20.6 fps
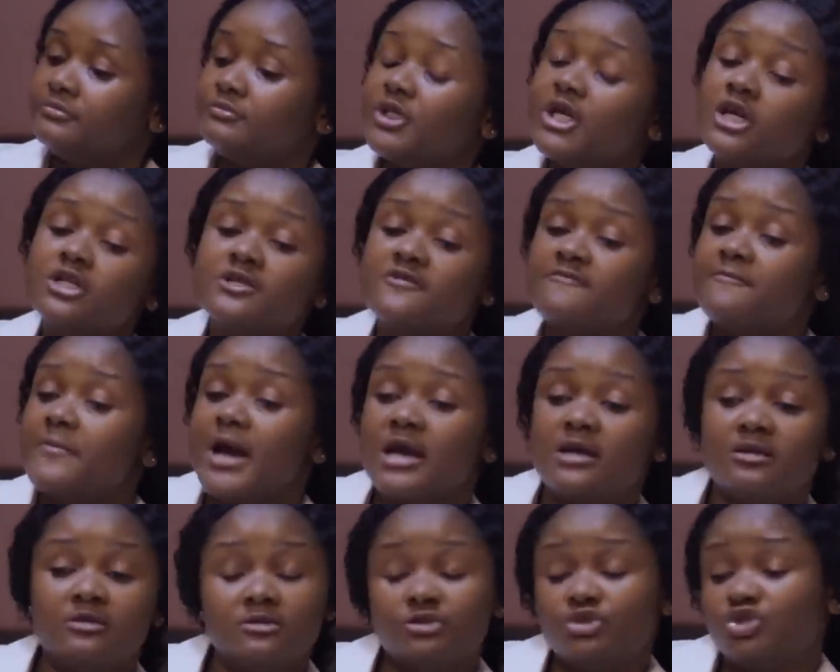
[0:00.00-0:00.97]
because of
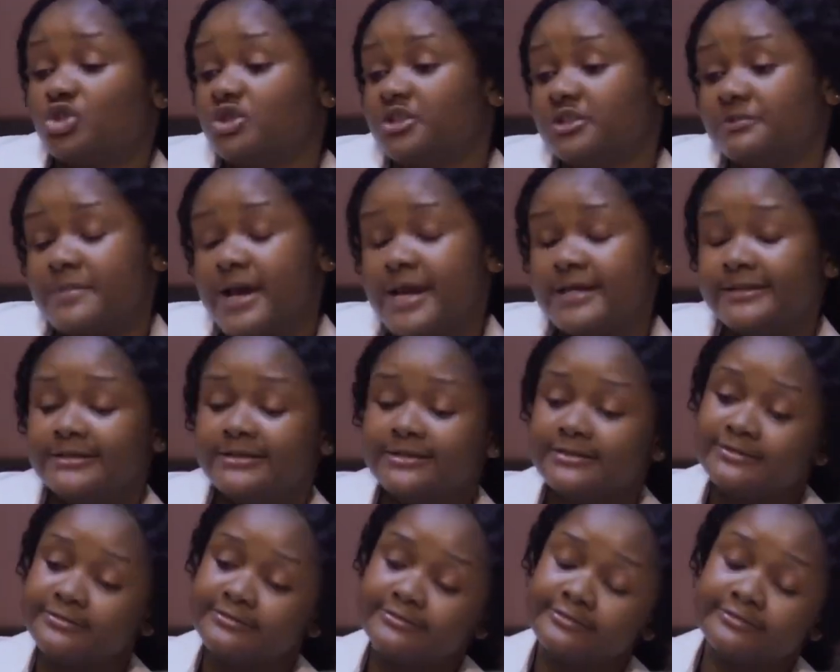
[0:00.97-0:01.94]
my church mind,
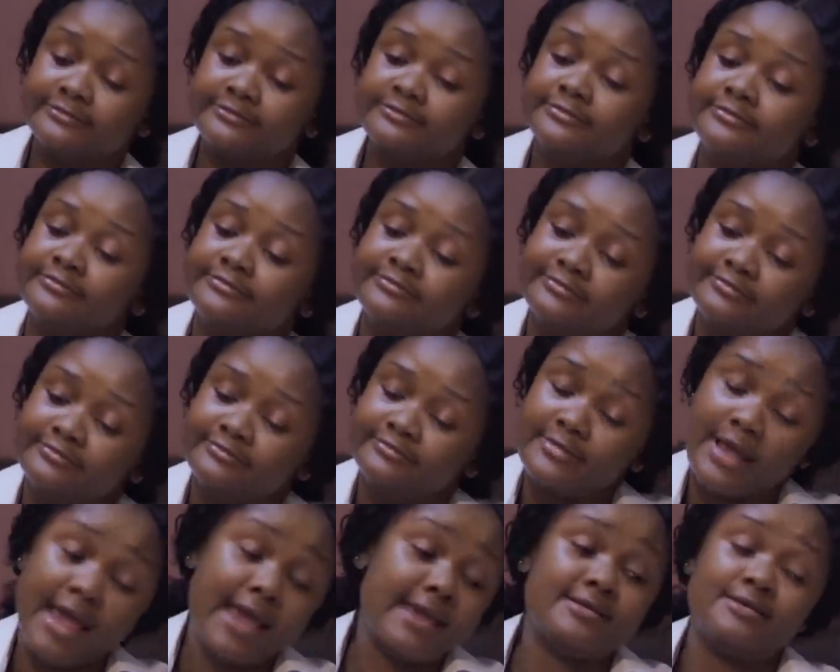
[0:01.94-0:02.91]

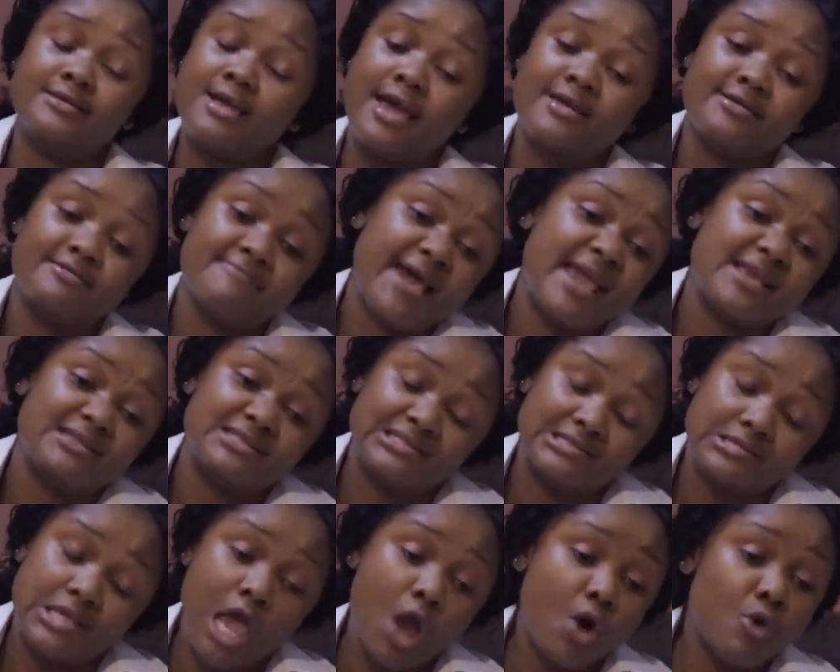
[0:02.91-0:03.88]
I might
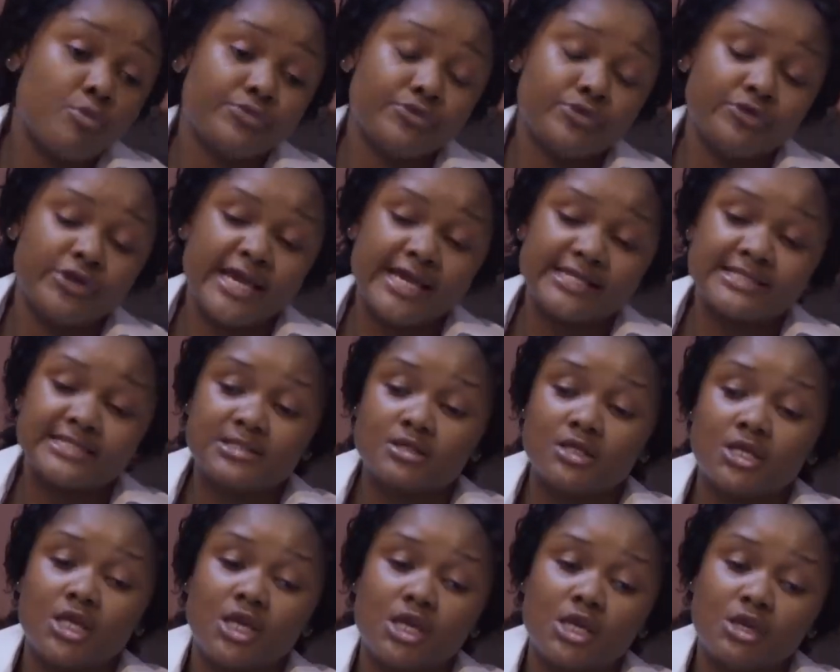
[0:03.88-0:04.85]
help you get
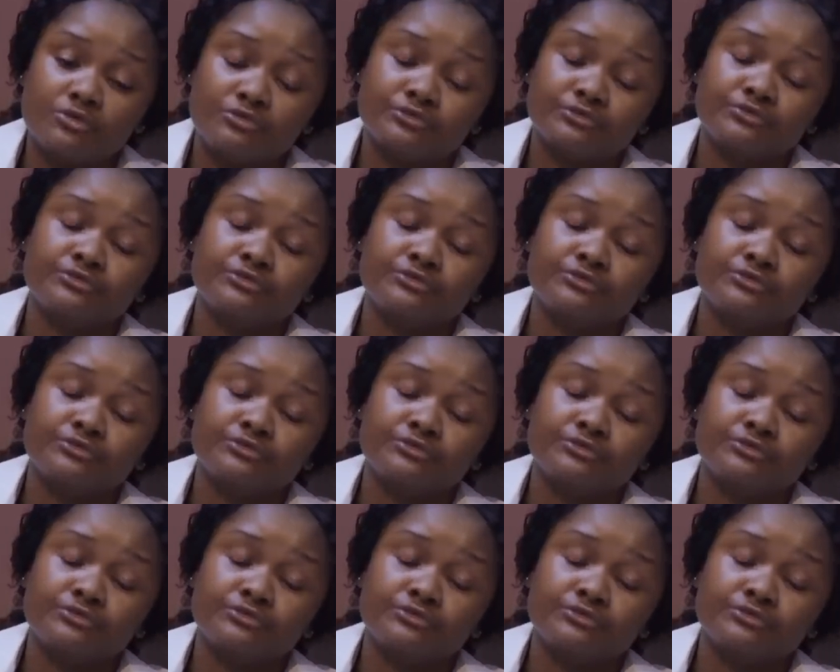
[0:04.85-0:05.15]
the key,